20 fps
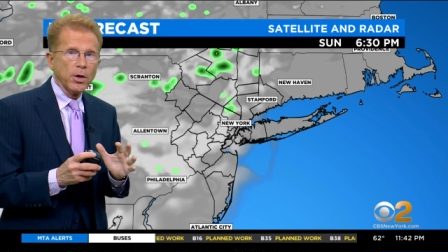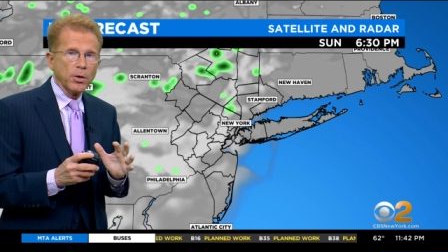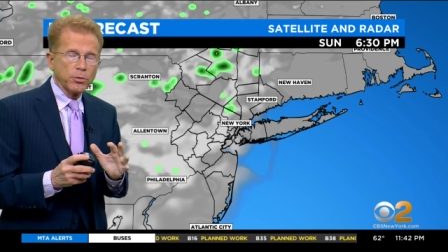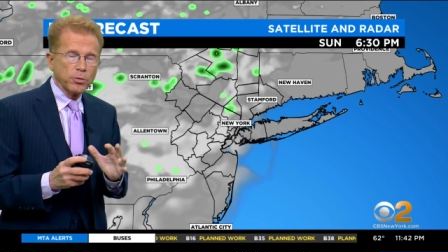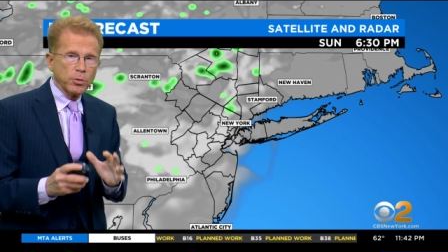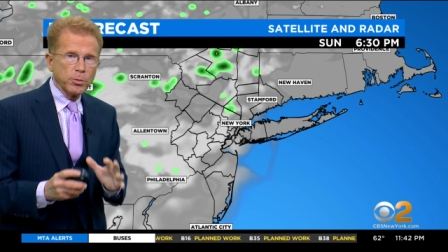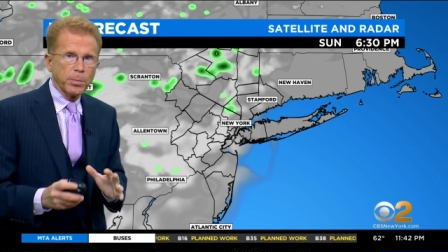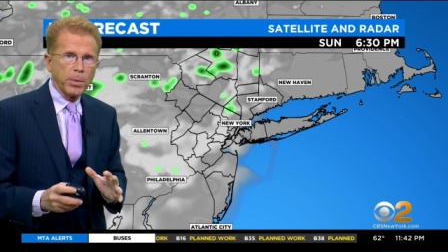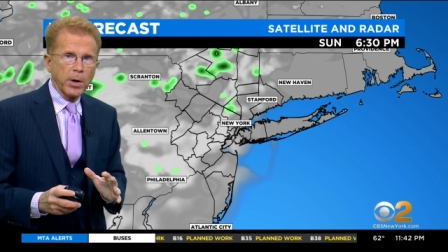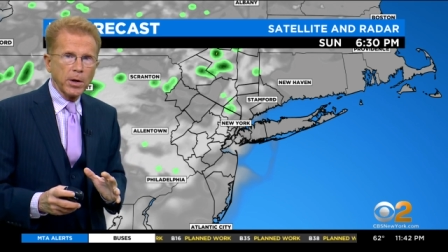
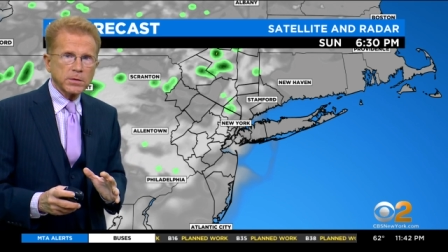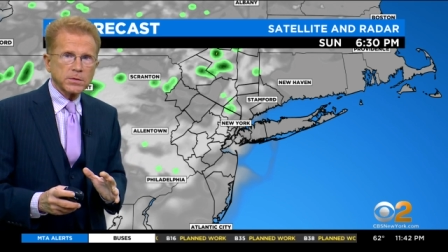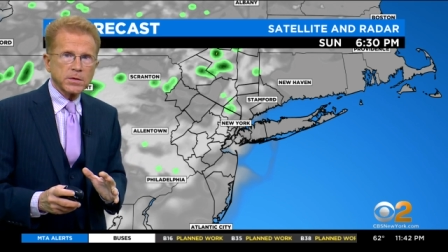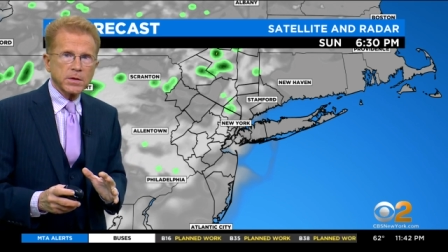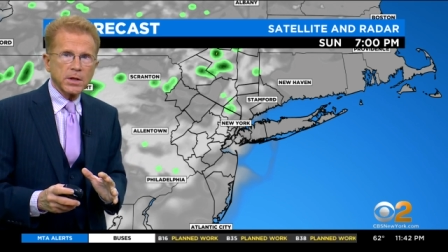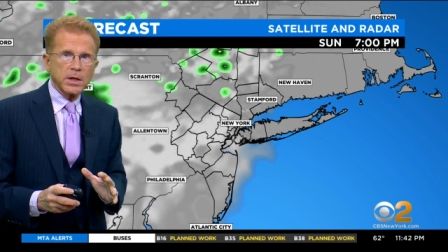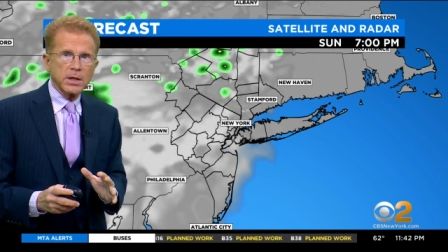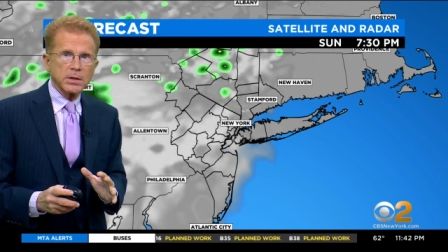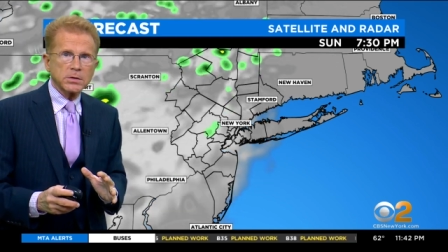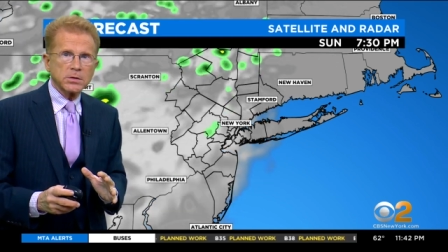through parts
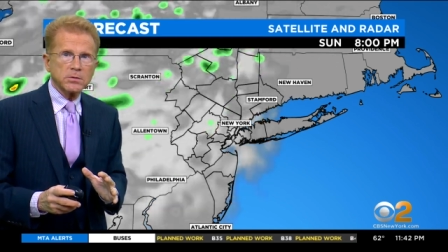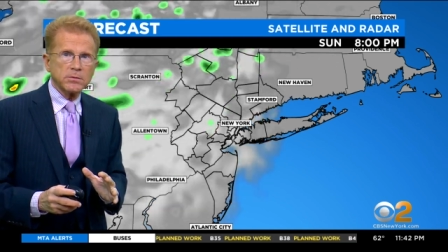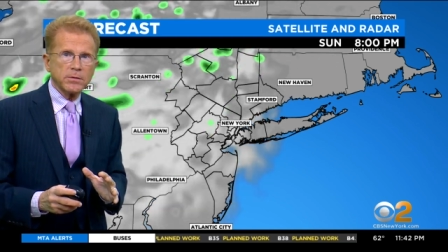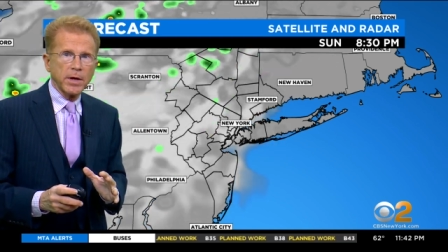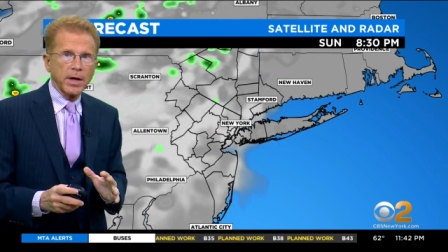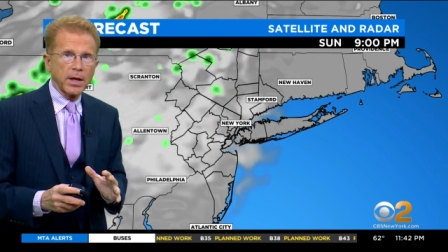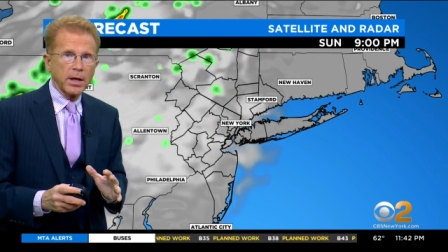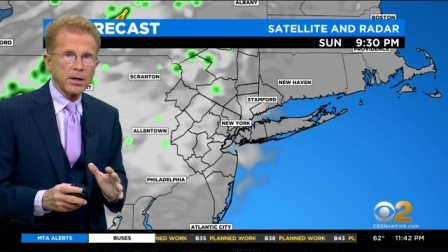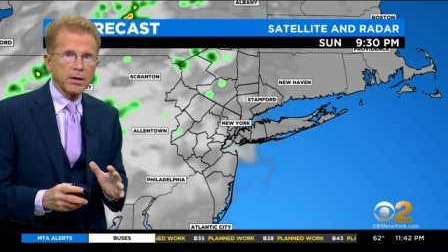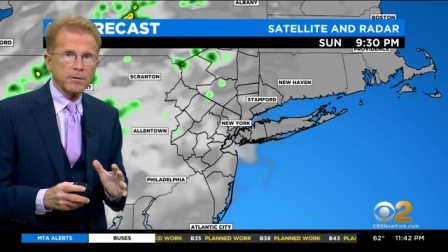of the Hudson
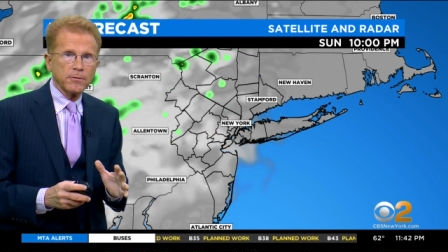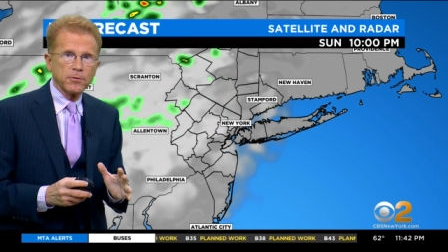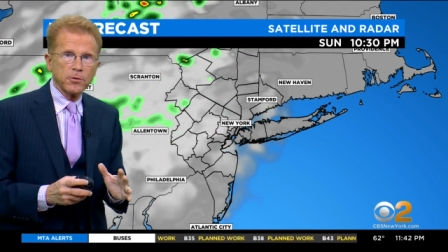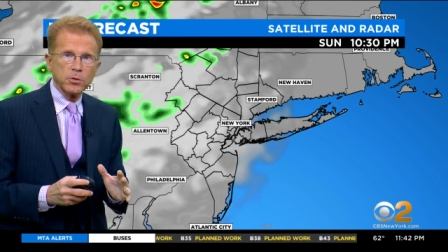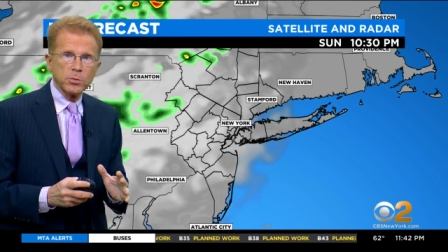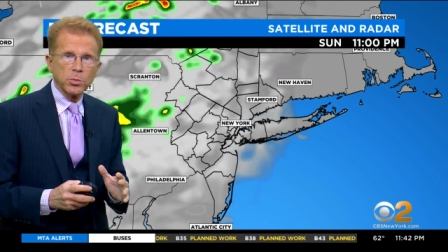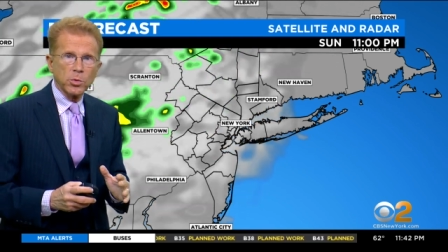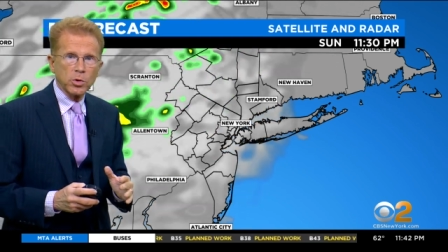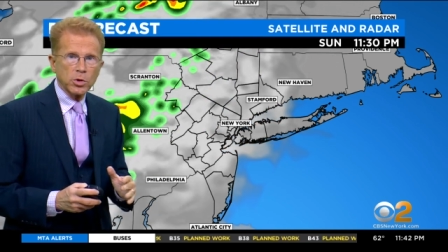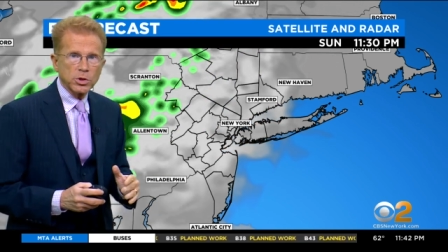Valley. A
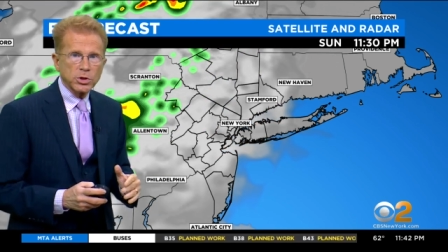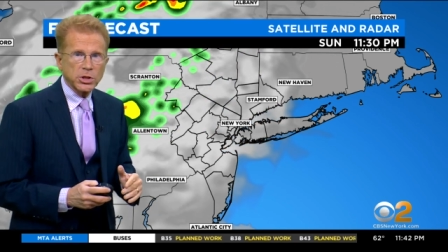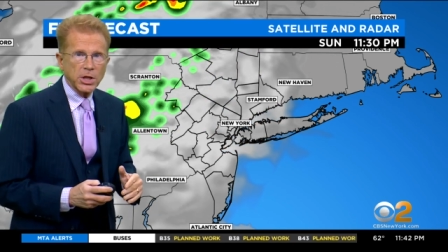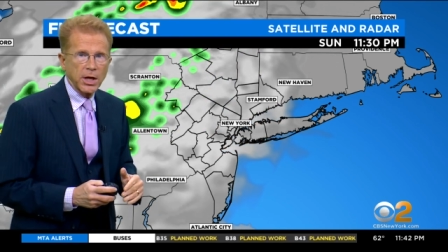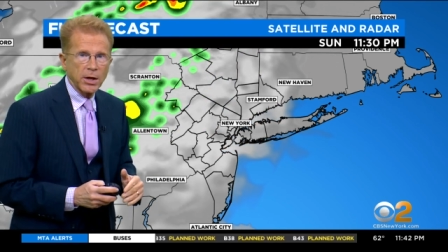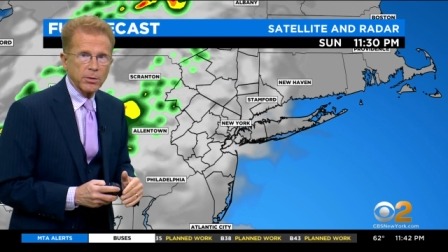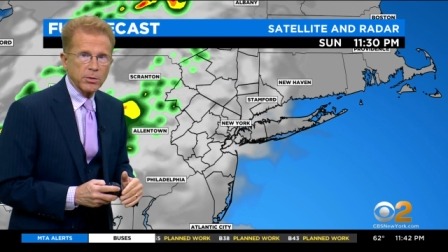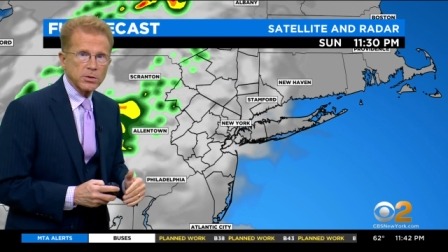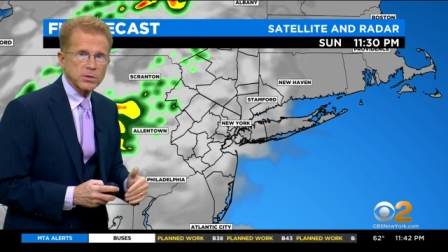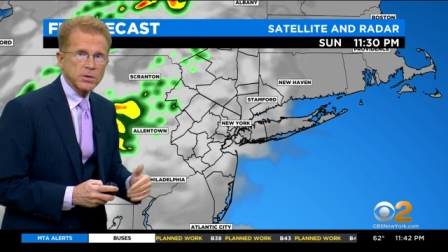few more
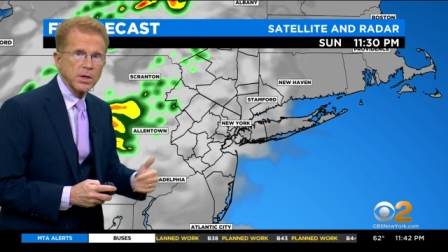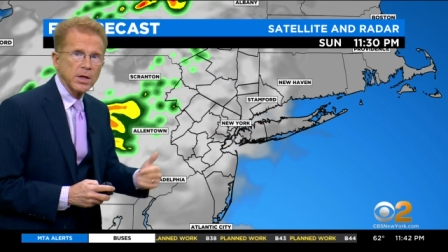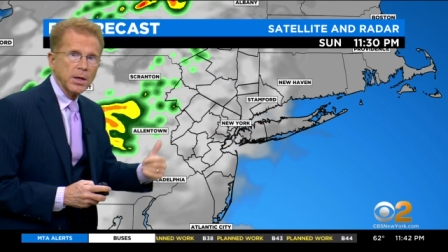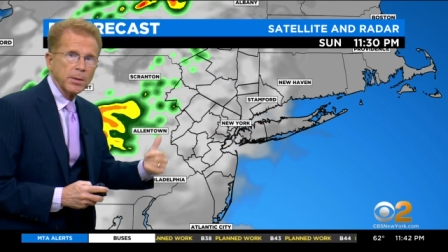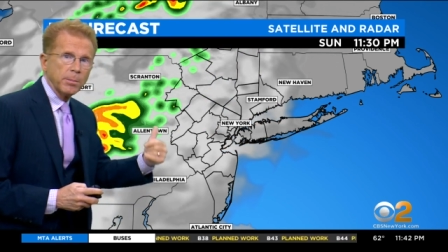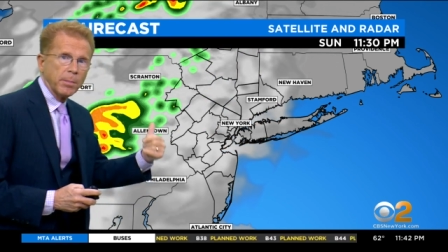showers.